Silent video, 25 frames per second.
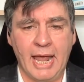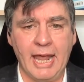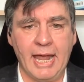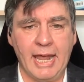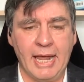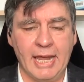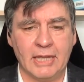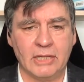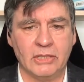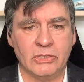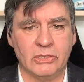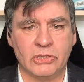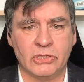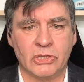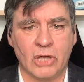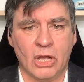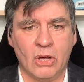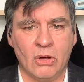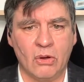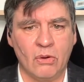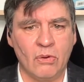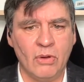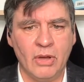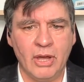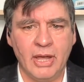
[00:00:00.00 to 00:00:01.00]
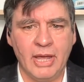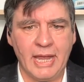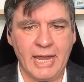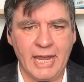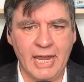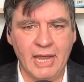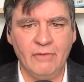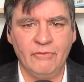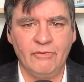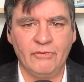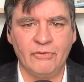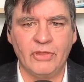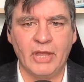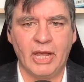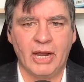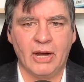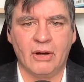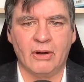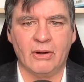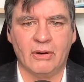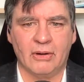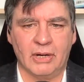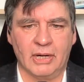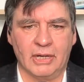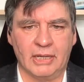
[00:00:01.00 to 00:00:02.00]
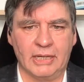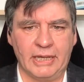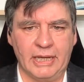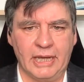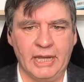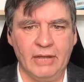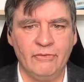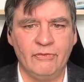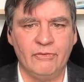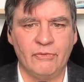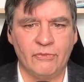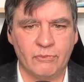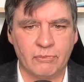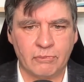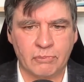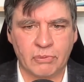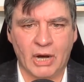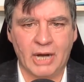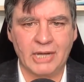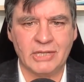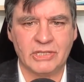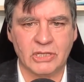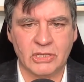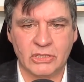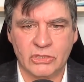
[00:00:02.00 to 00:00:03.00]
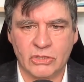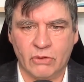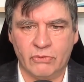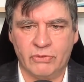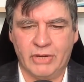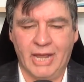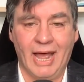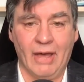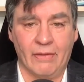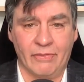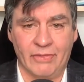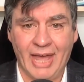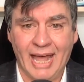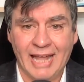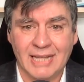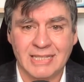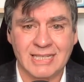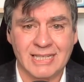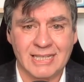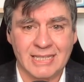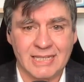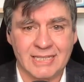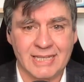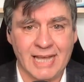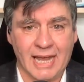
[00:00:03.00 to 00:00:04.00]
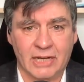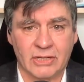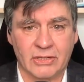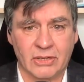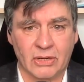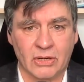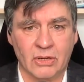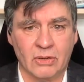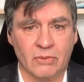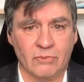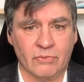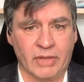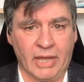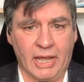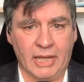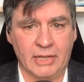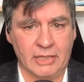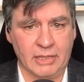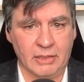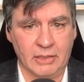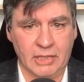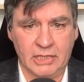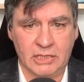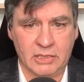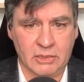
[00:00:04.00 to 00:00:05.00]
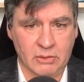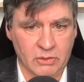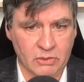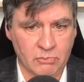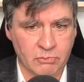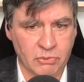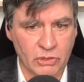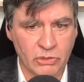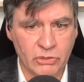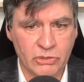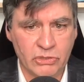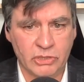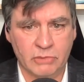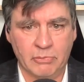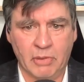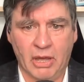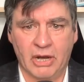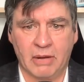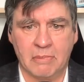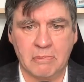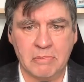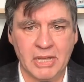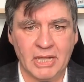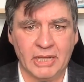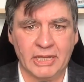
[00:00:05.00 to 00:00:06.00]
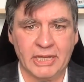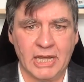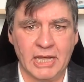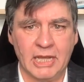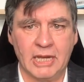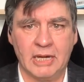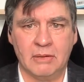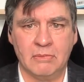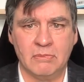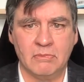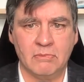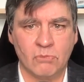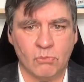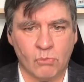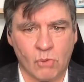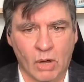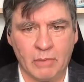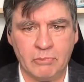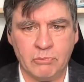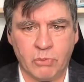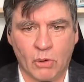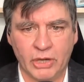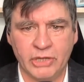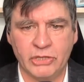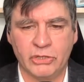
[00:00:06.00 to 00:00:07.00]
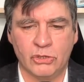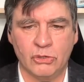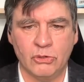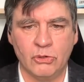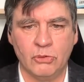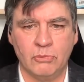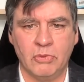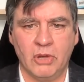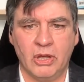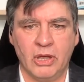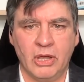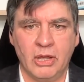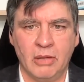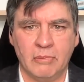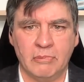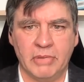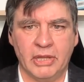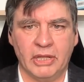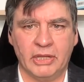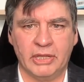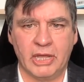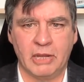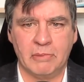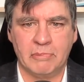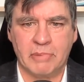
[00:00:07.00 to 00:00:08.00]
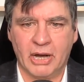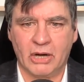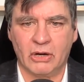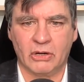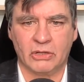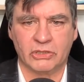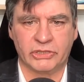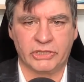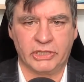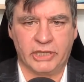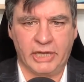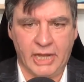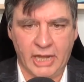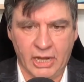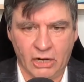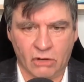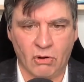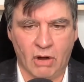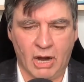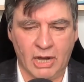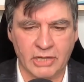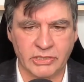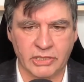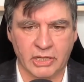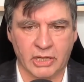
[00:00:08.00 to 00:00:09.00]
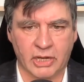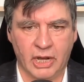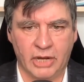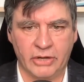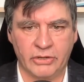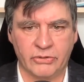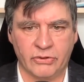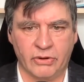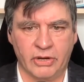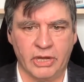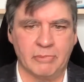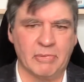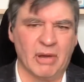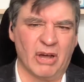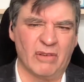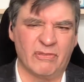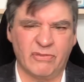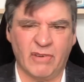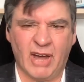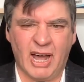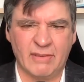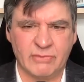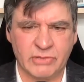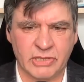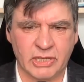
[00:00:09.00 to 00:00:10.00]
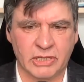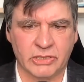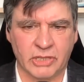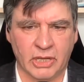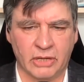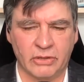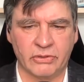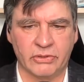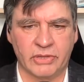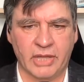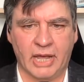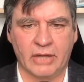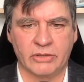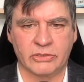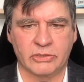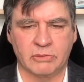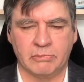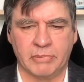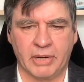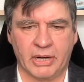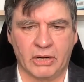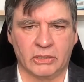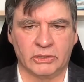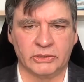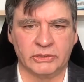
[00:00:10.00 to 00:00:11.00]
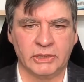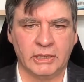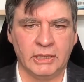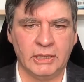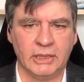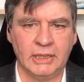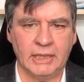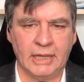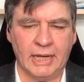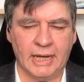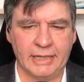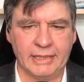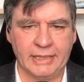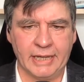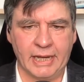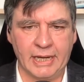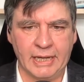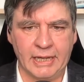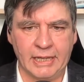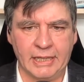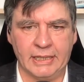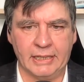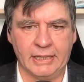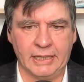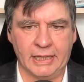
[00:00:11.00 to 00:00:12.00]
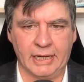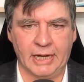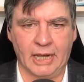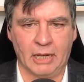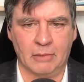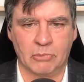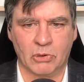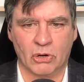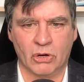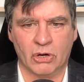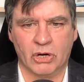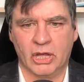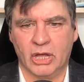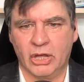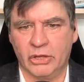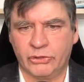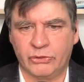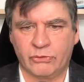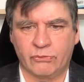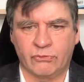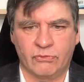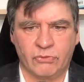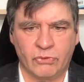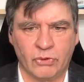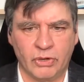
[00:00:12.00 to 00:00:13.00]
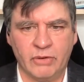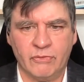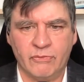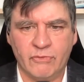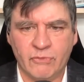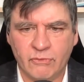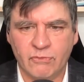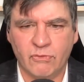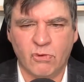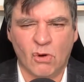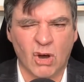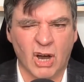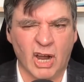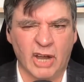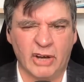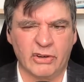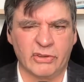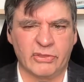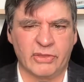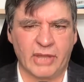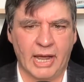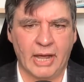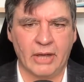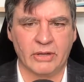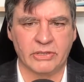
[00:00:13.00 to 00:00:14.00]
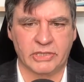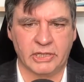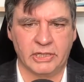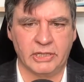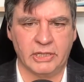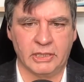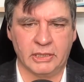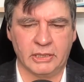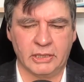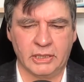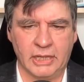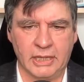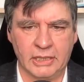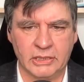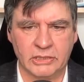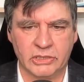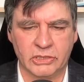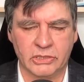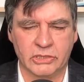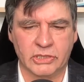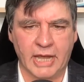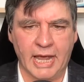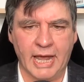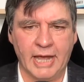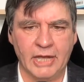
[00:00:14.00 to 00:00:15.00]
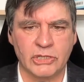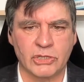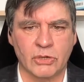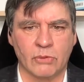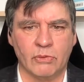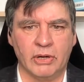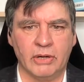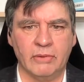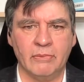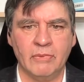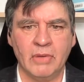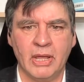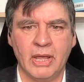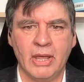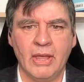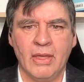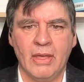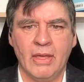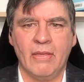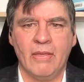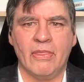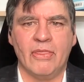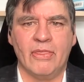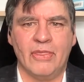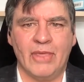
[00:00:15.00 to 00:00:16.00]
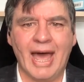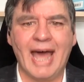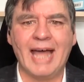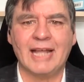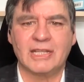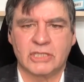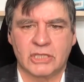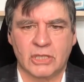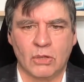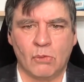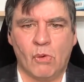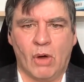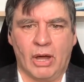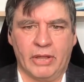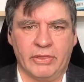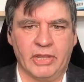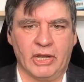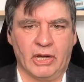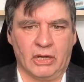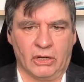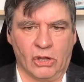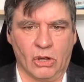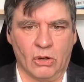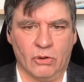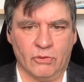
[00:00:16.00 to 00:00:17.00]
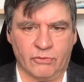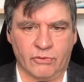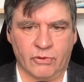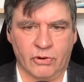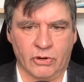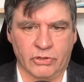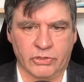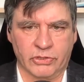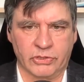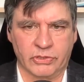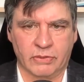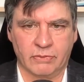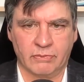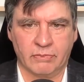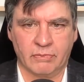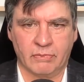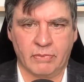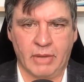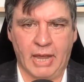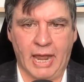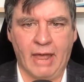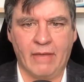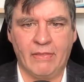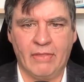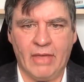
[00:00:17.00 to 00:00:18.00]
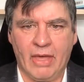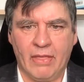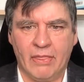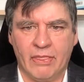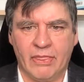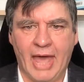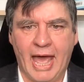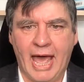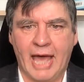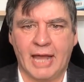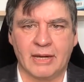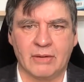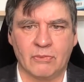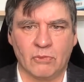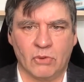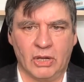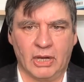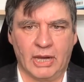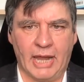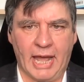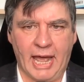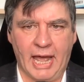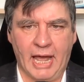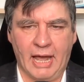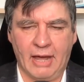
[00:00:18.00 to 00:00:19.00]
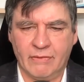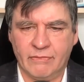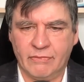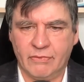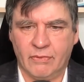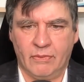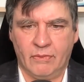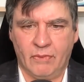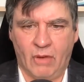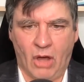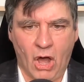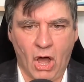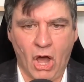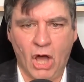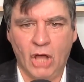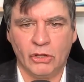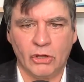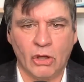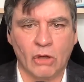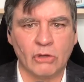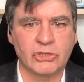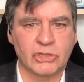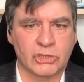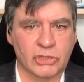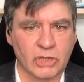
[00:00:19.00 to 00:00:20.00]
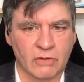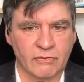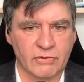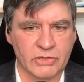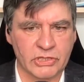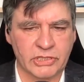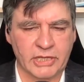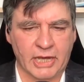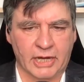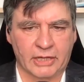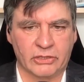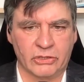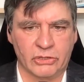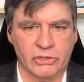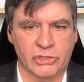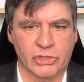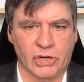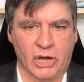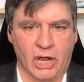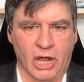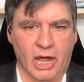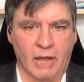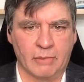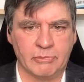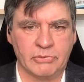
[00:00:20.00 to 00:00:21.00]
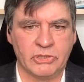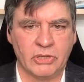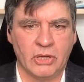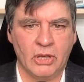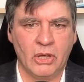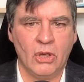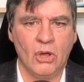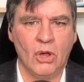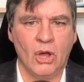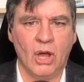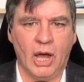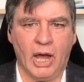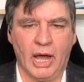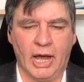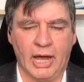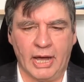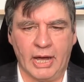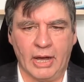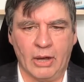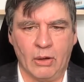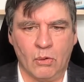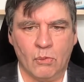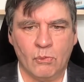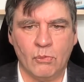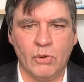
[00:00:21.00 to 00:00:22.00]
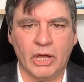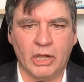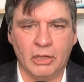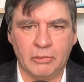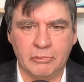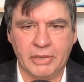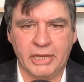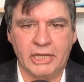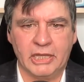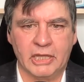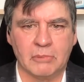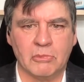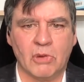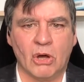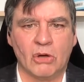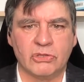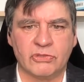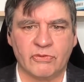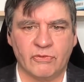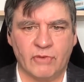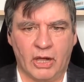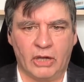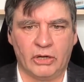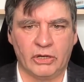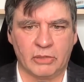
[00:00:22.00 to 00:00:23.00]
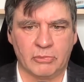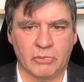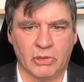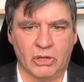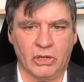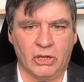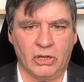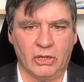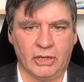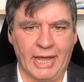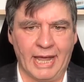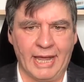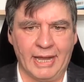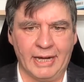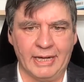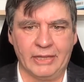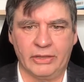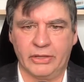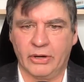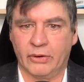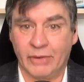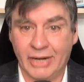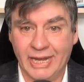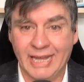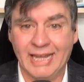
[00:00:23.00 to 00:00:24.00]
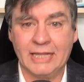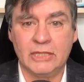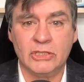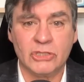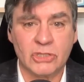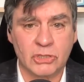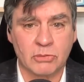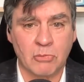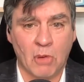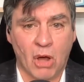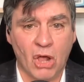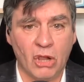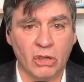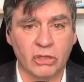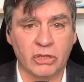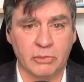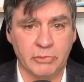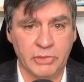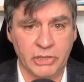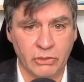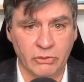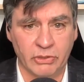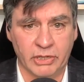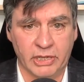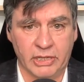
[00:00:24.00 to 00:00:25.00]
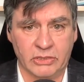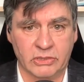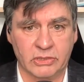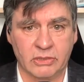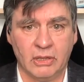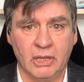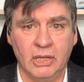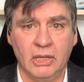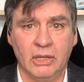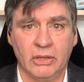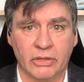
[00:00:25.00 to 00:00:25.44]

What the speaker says: And so if prices go down, that's the sector that produces about 1.2 million barrels a day across the country, about 500,000-600,000 barrels a day in Alberta, 300,000-400,000 in Saskatchewan. That's the one that'll go first. And then that will have all those service sector jobs will be the most vulnerable. And they're in small communities.